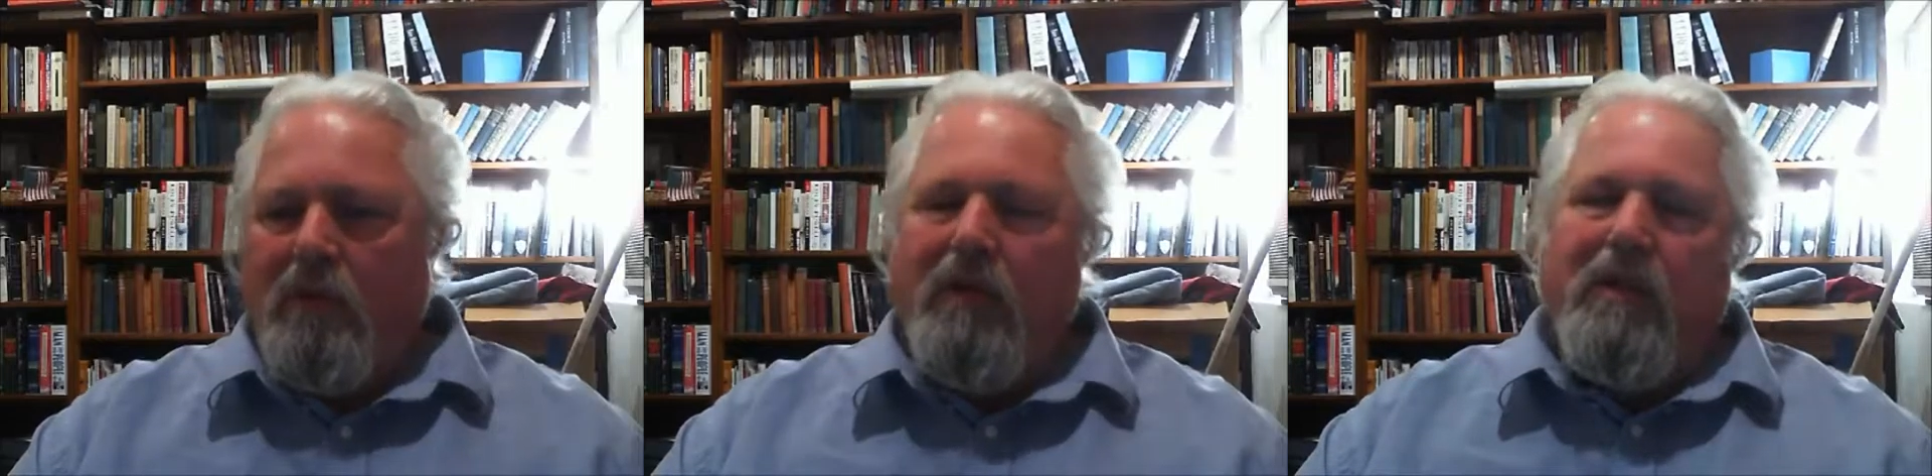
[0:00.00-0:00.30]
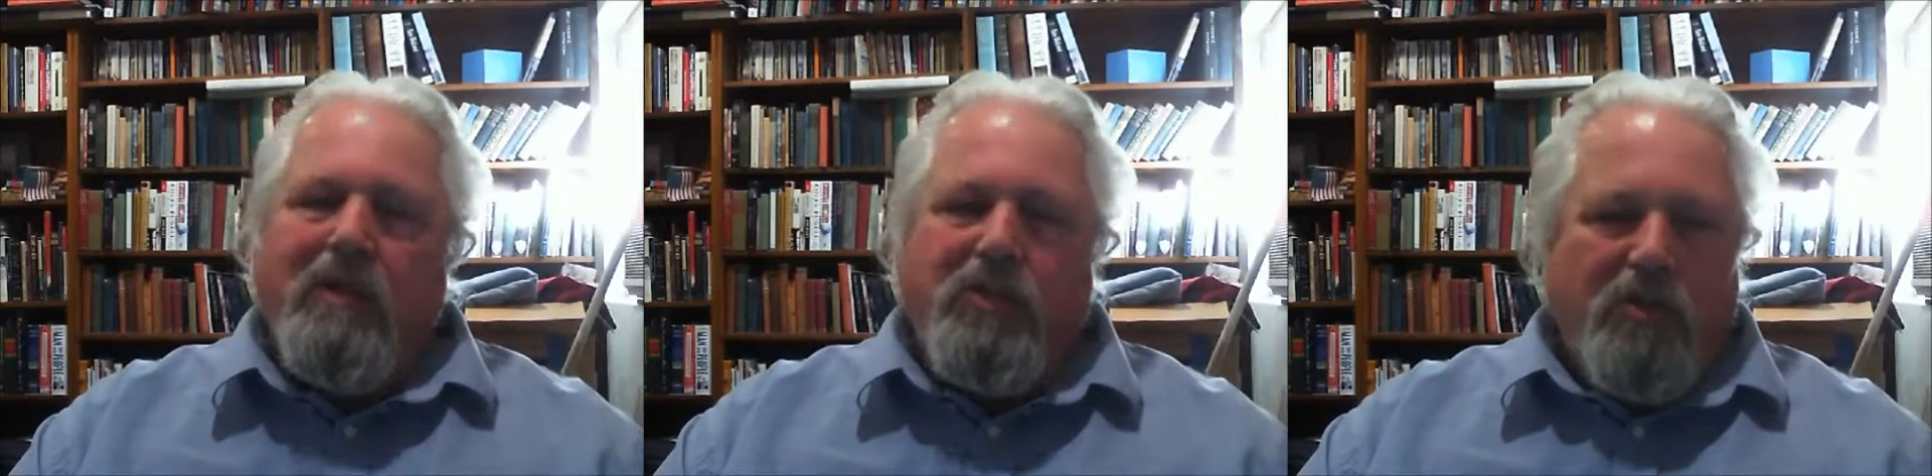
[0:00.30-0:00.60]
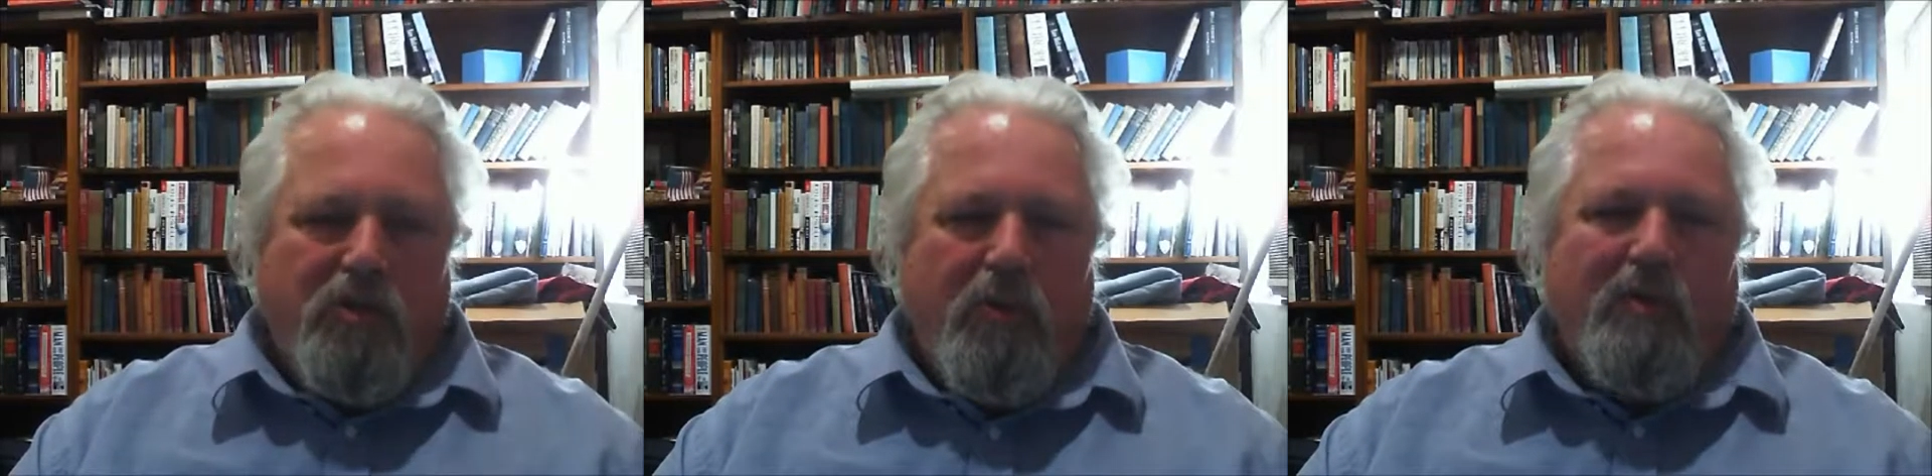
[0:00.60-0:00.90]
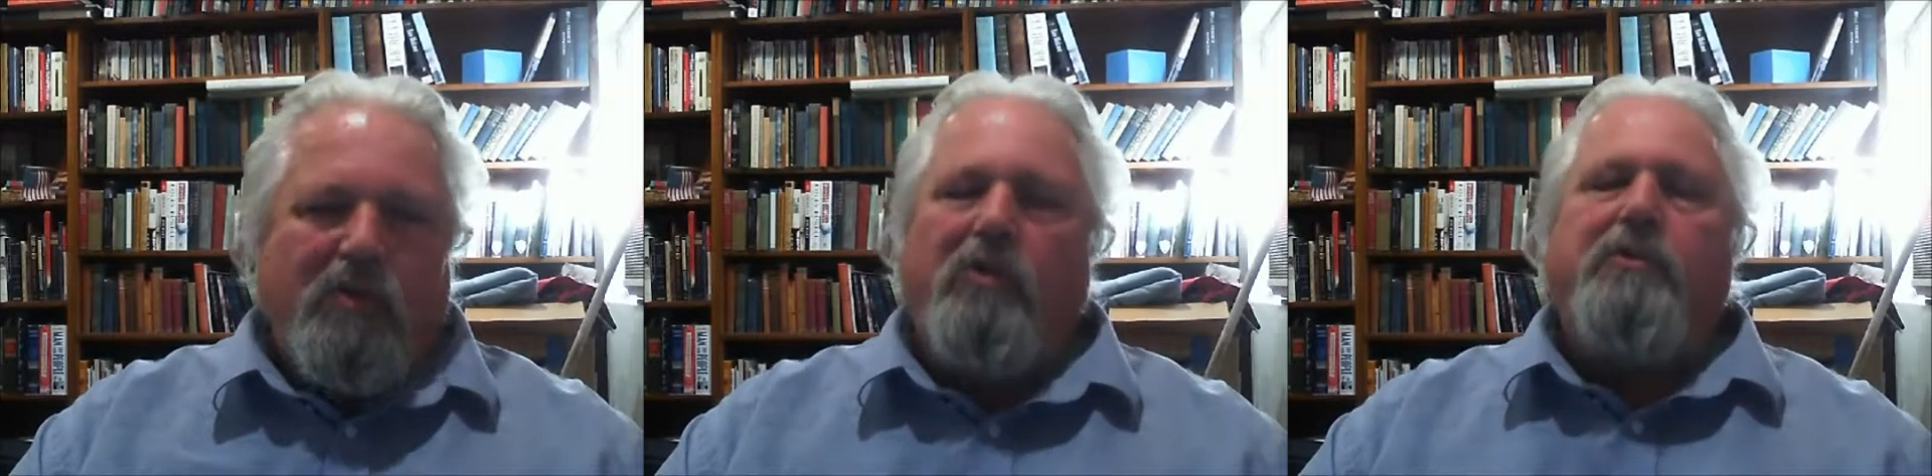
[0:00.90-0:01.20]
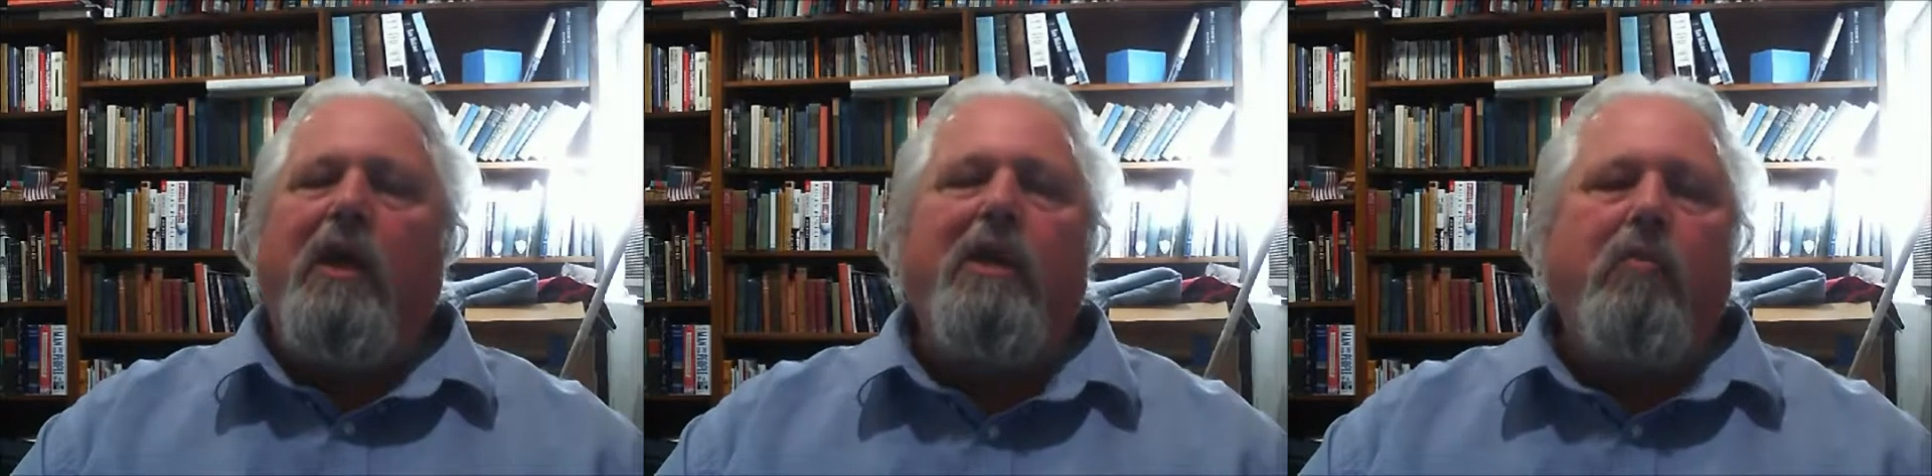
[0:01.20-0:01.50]
in addition to
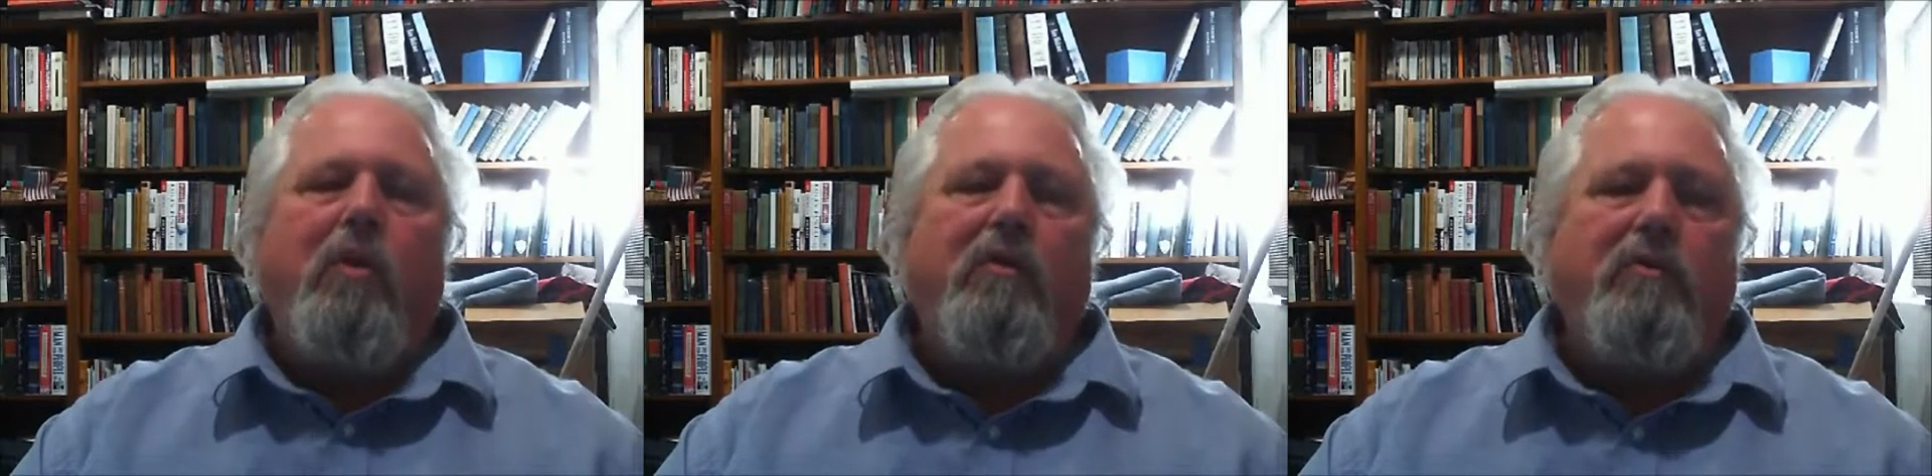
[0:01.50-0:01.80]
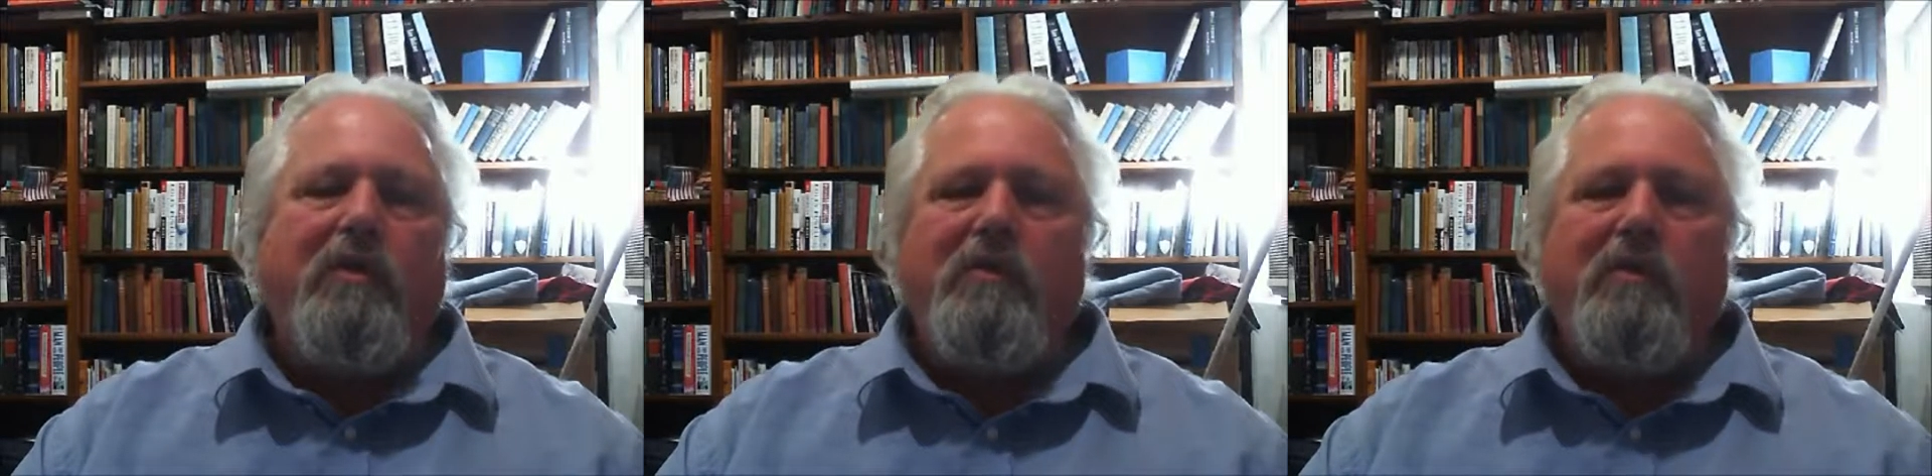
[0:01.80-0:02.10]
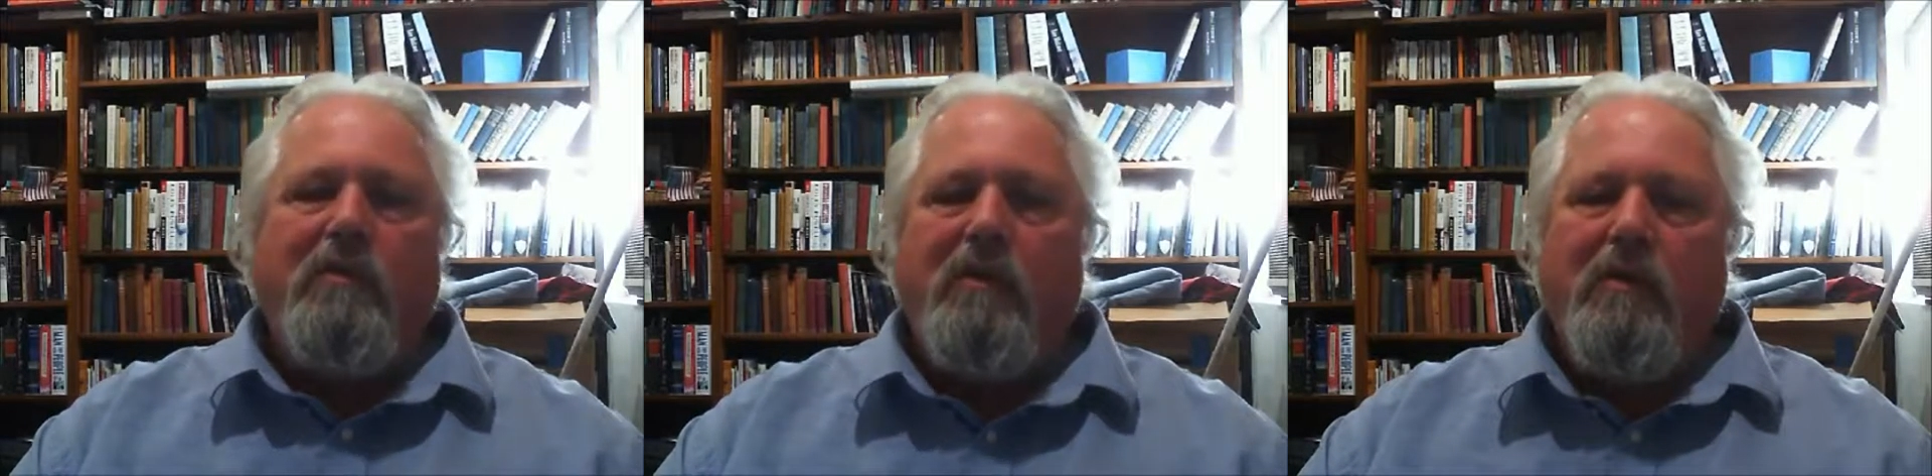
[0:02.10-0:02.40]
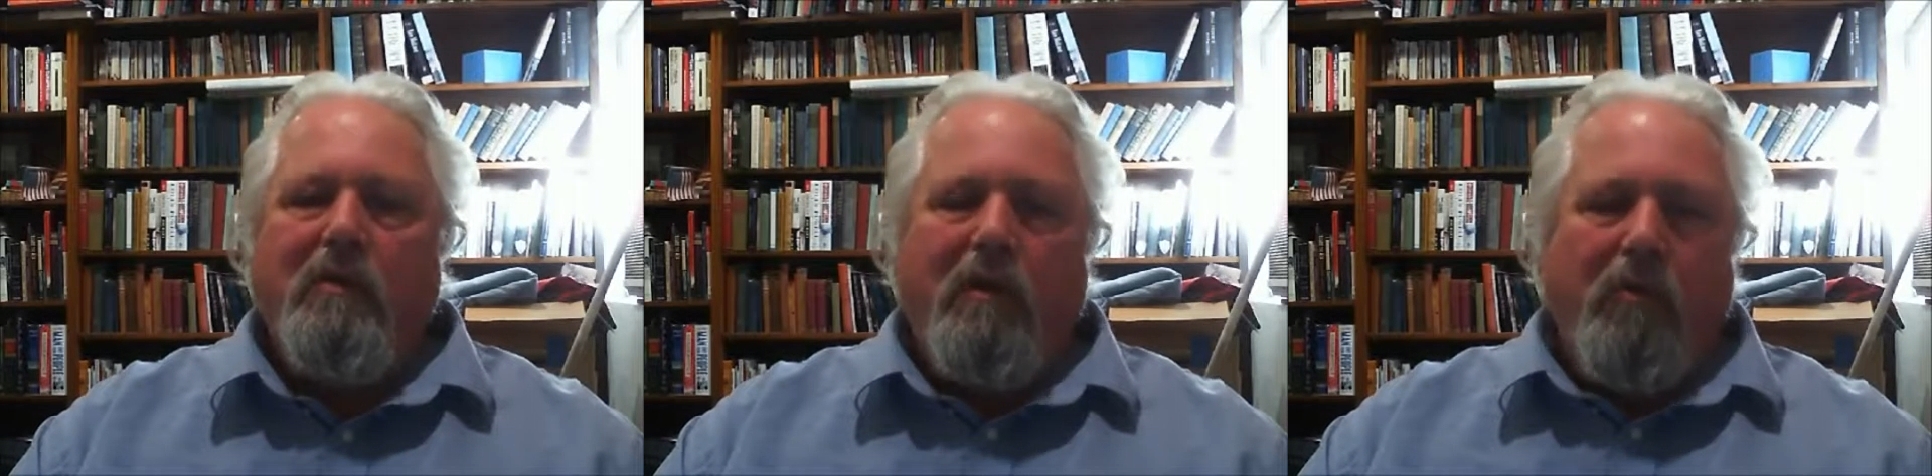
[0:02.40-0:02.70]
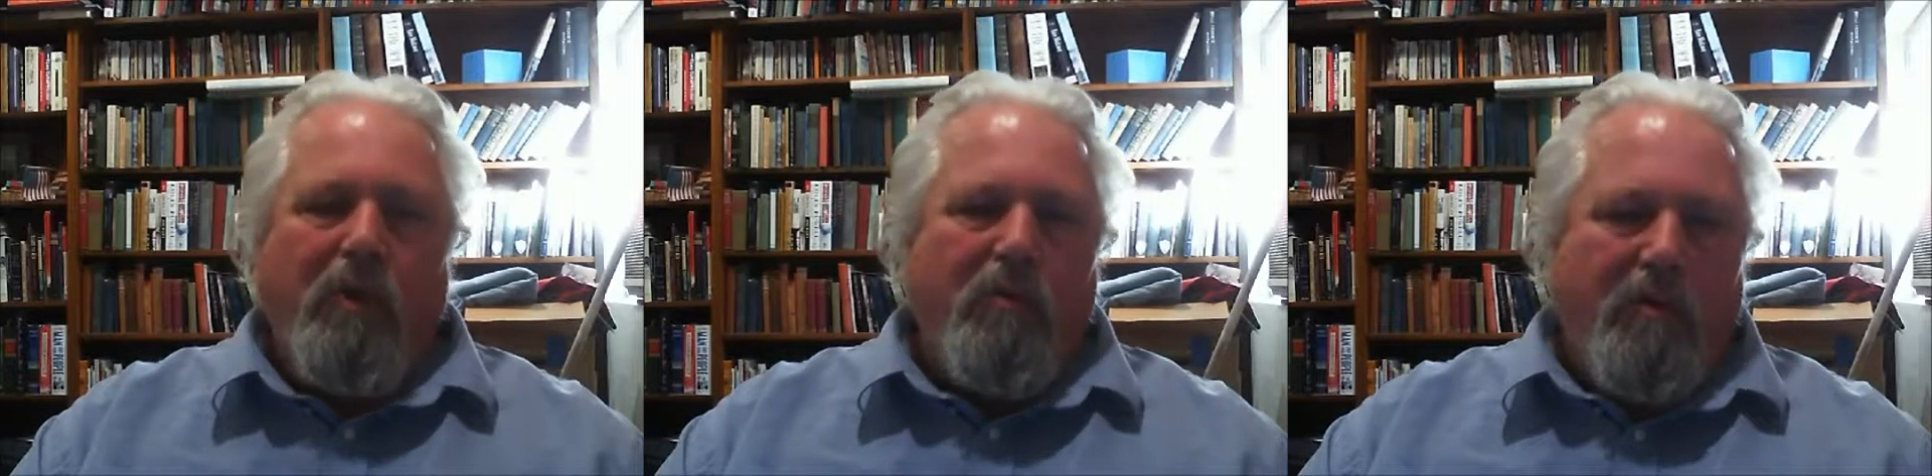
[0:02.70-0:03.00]
insulting anyone who doesn't
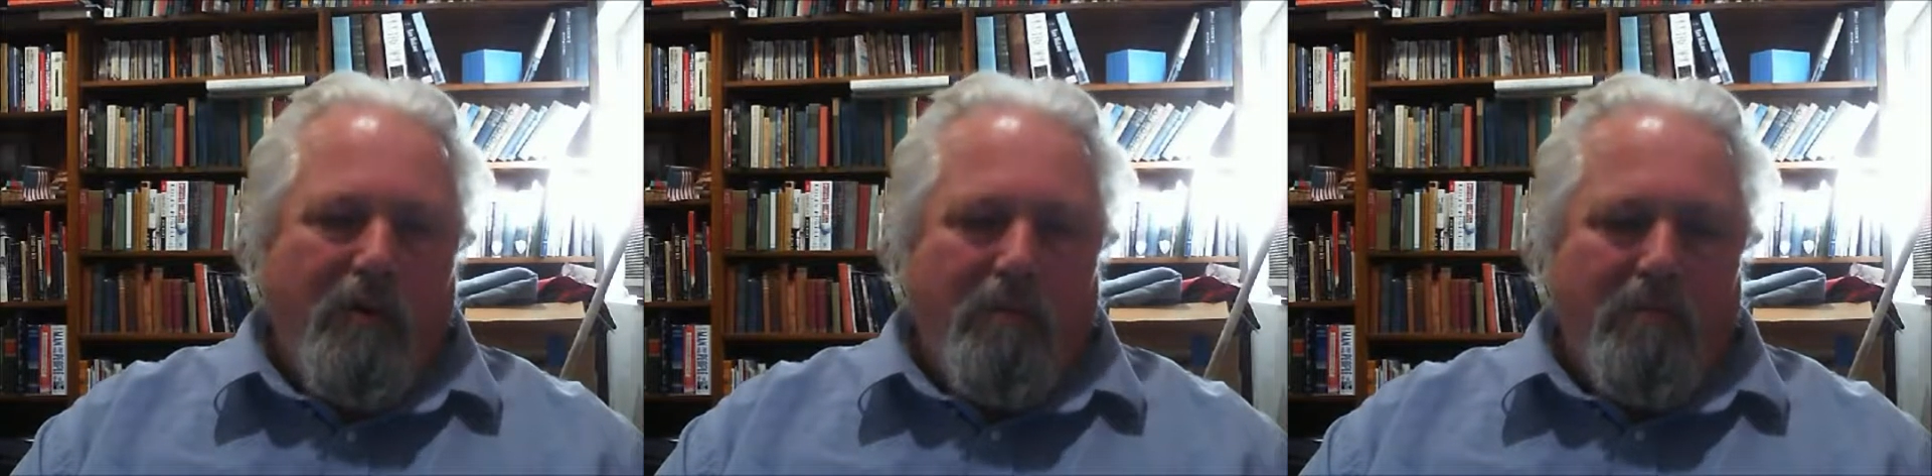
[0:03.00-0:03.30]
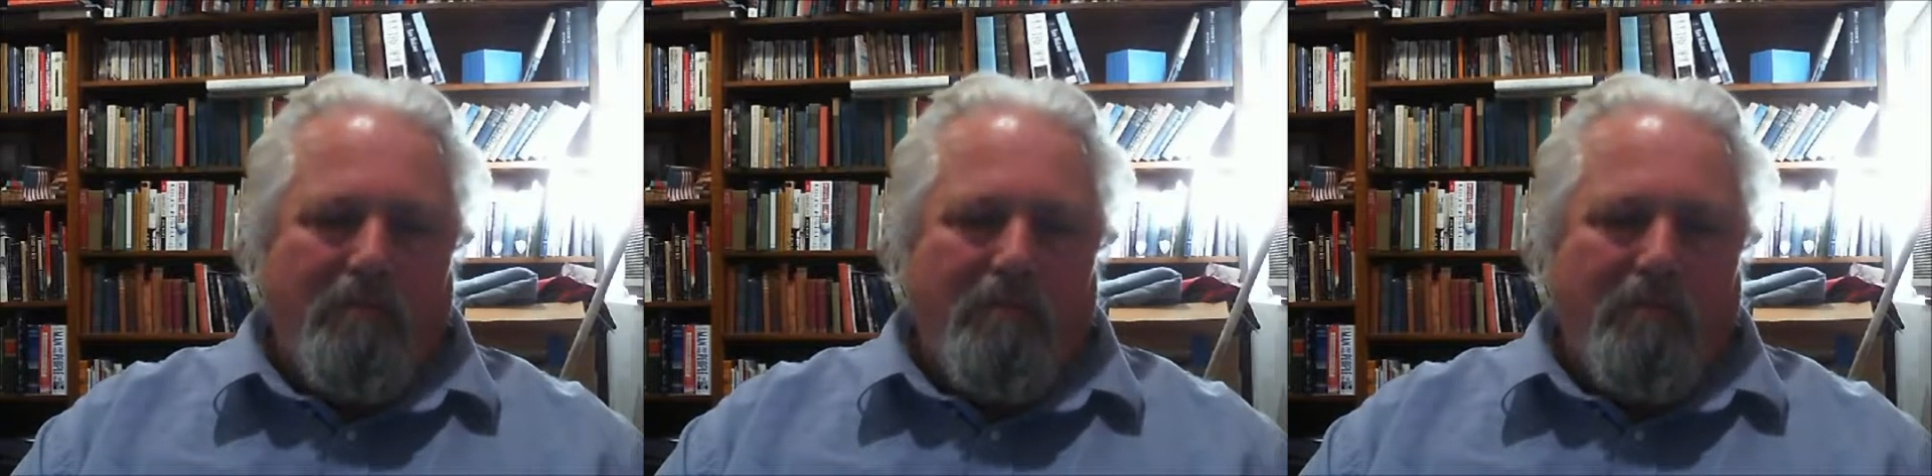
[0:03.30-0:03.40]
agree with them.